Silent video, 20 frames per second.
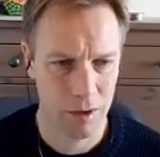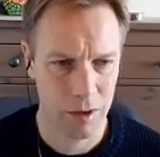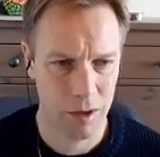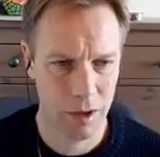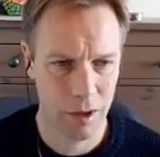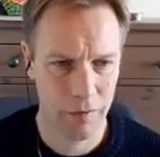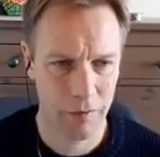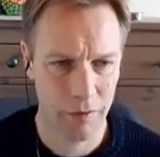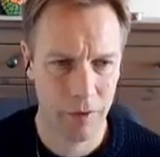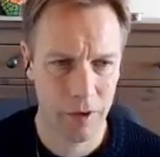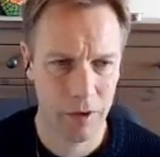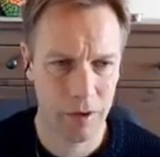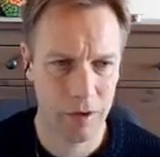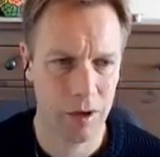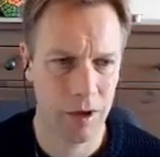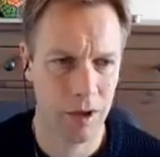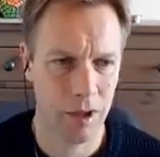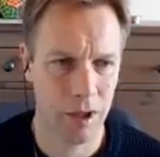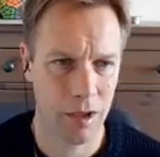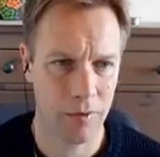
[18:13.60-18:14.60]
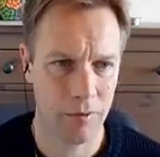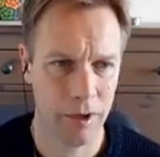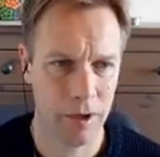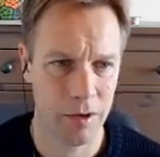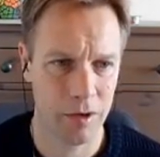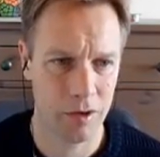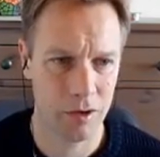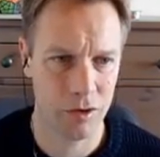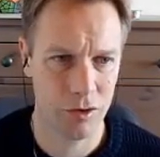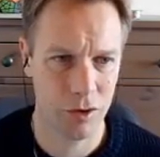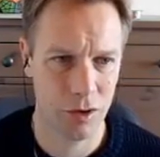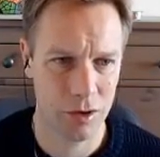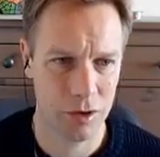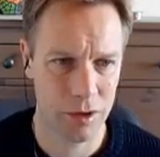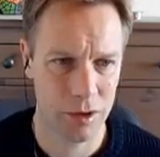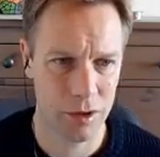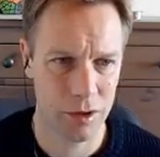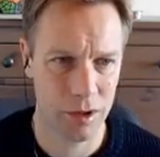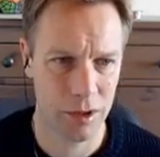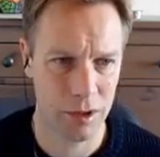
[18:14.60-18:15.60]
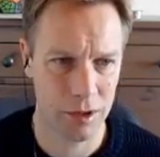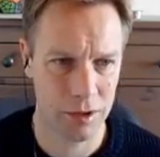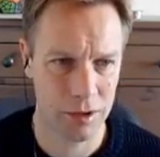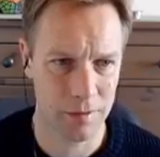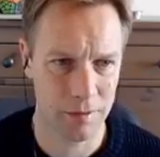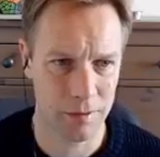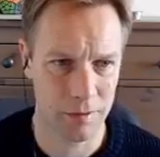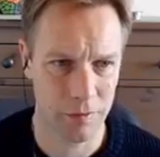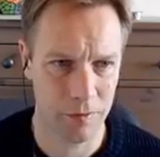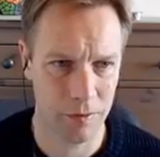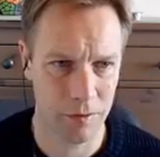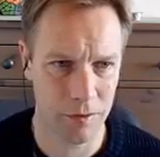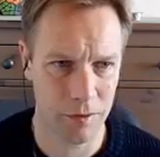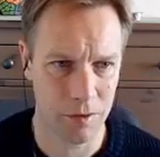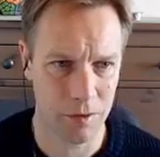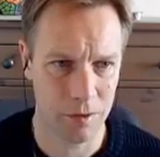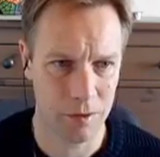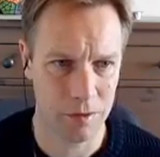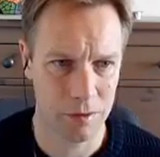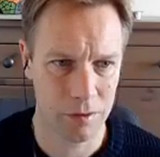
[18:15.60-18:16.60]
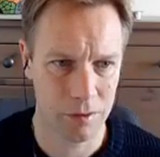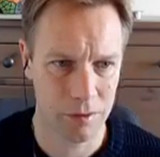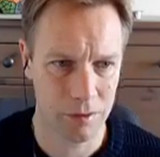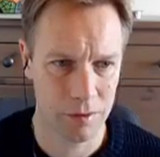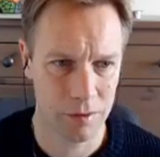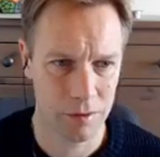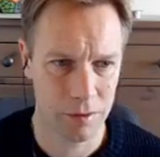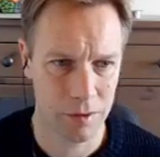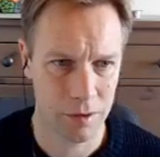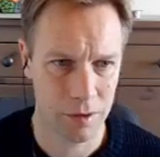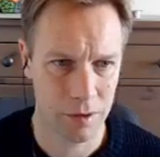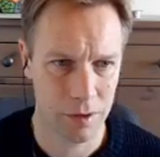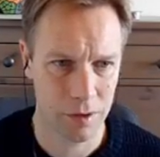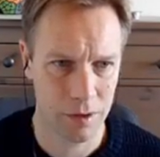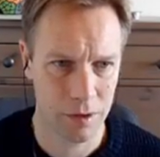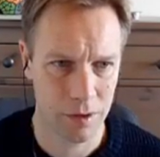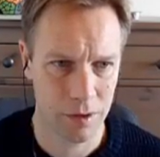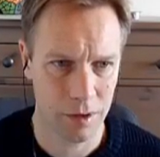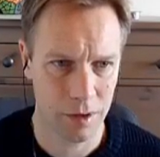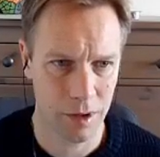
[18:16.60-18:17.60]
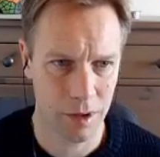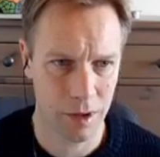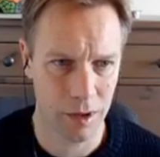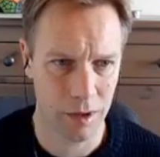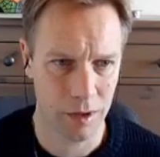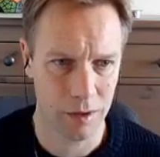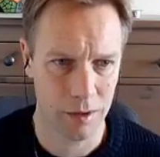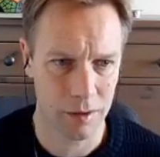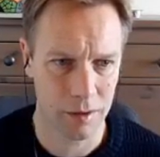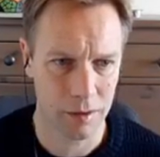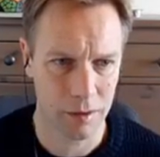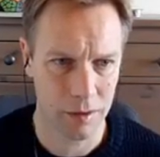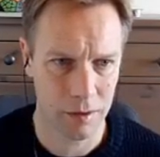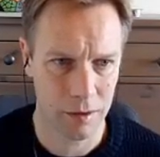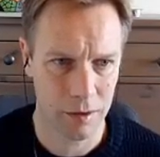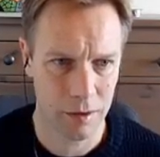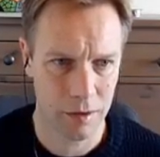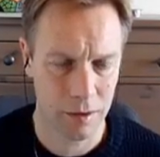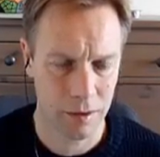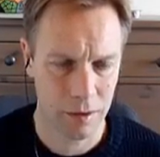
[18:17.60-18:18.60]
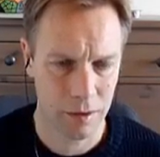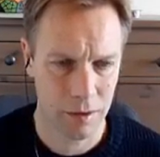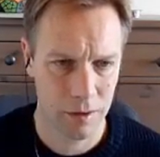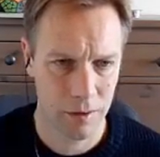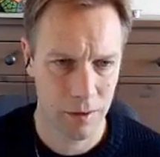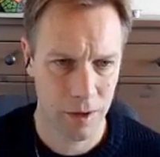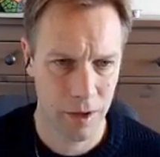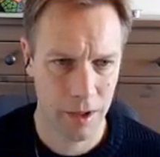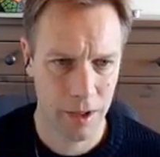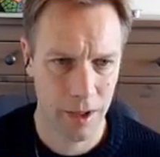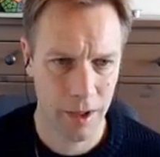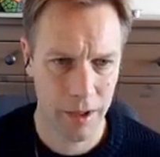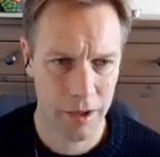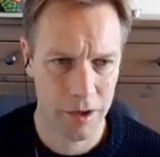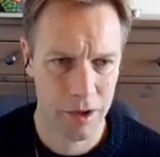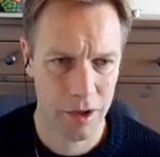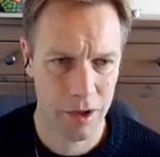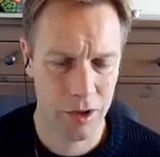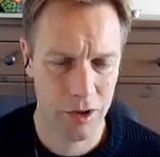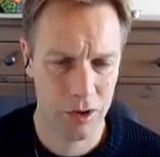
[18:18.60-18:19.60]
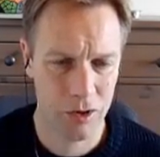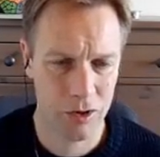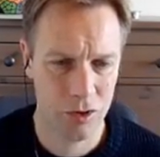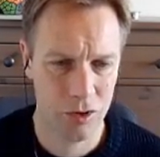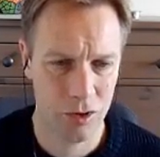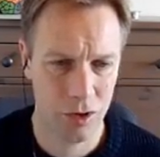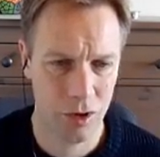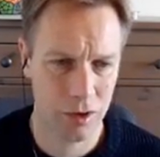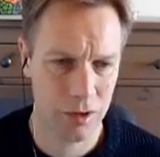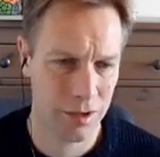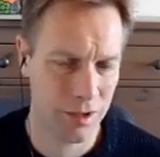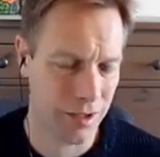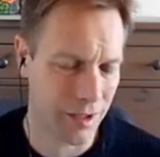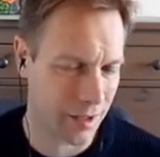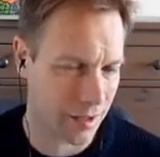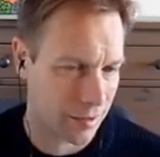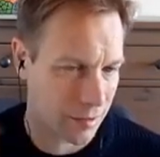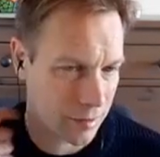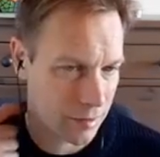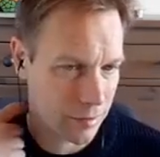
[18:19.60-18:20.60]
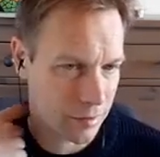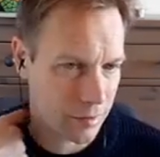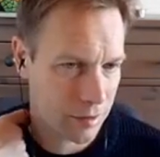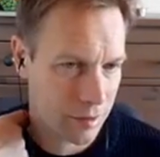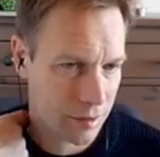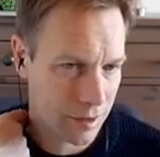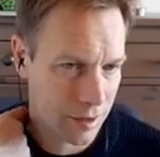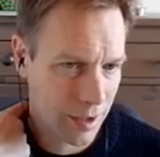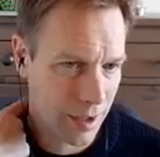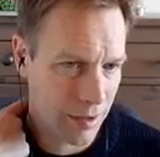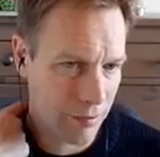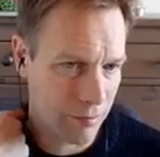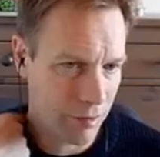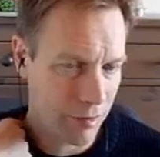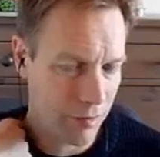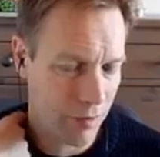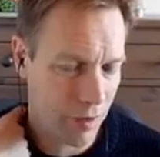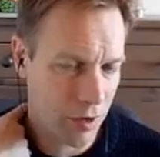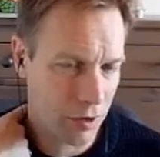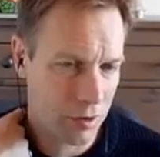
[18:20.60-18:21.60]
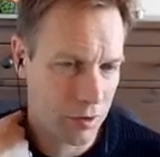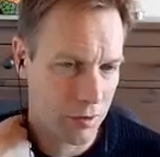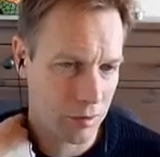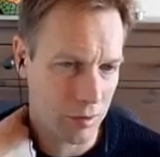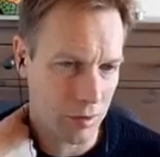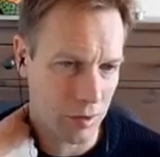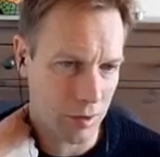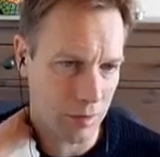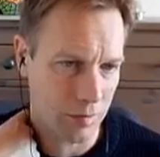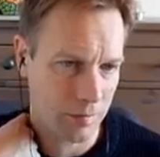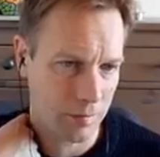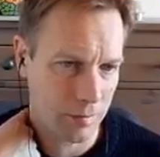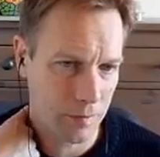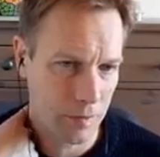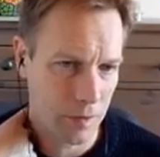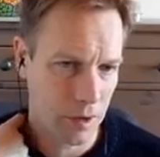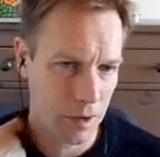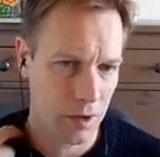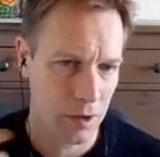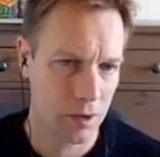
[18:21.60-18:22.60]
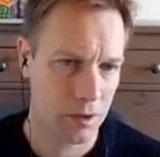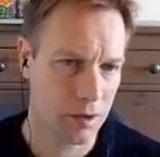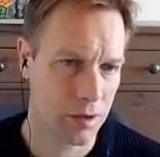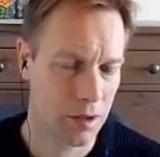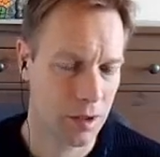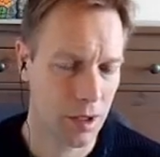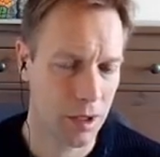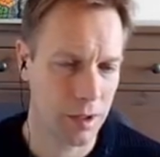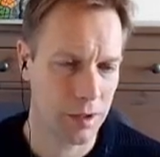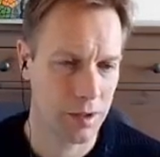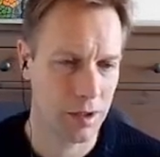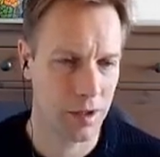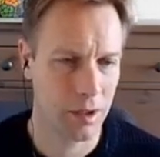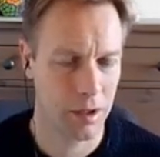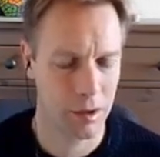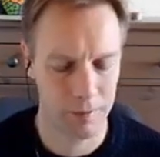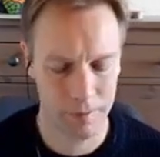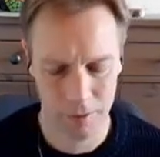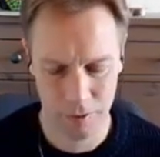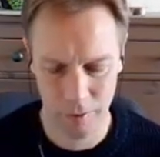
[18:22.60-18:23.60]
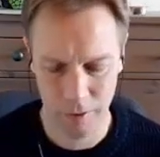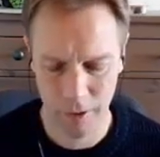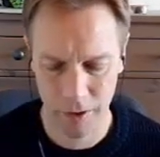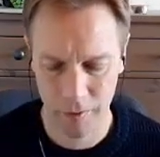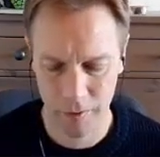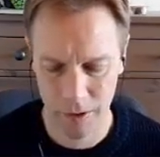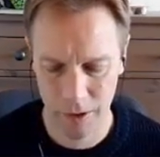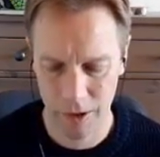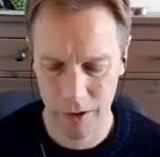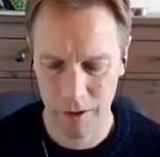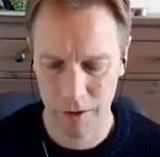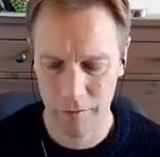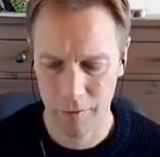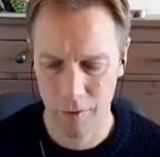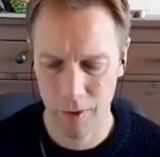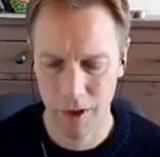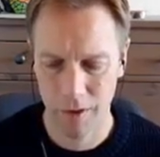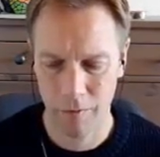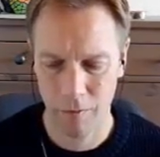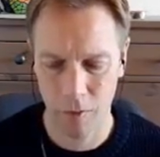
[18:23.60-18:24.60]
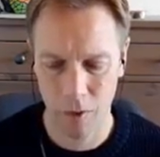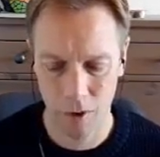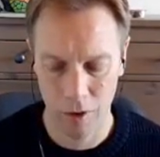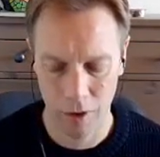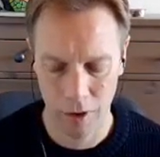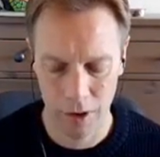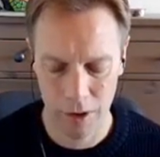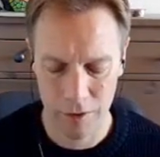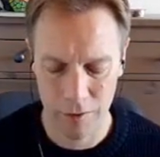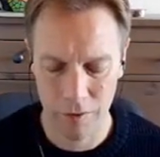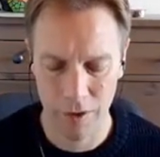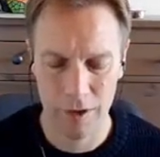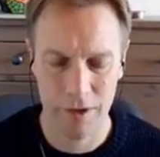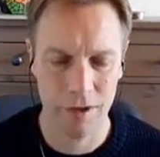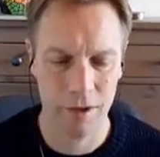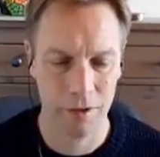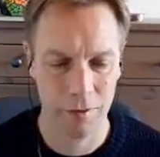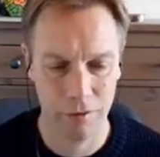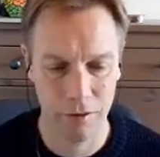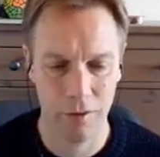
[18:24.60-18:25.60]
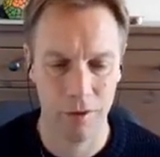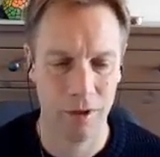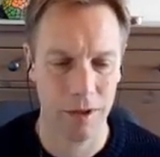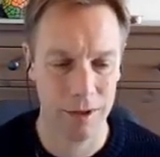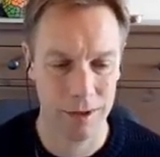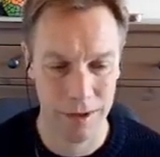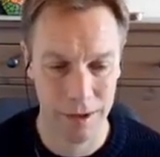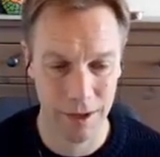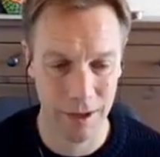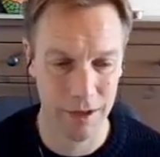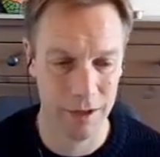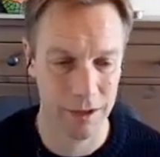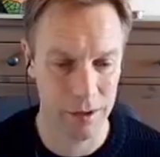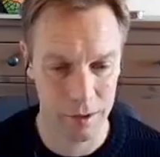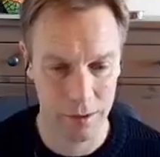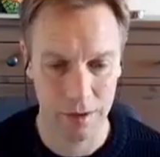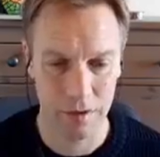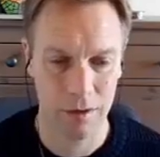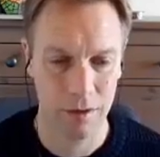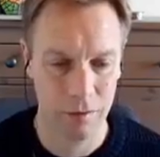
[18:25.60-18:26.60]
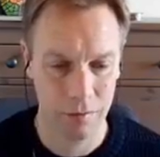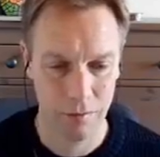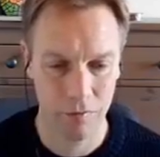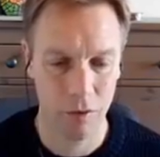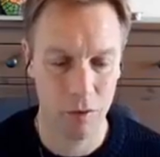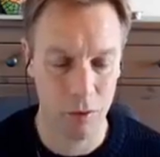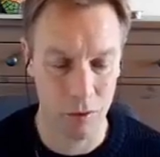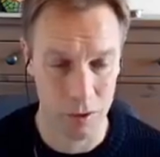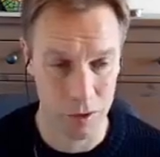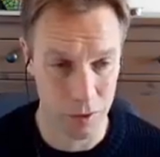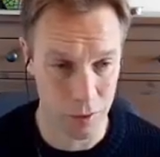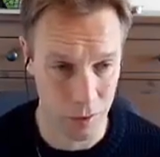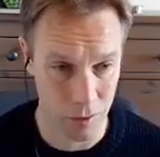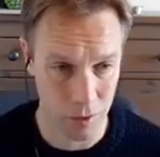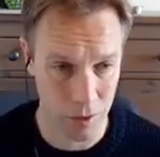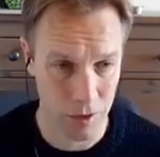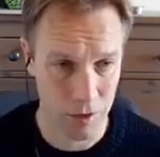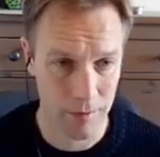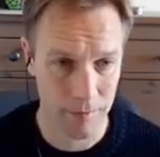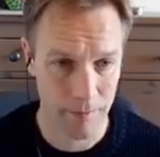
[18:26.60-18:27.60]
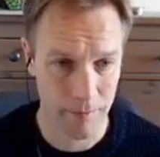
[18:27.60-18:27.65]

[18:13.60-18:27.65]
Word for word: if we look at how we constructed a list before, here, it actually constructed it in reverse order. So that is going to help us. We, we now have a way of iterating through a list in forwards order,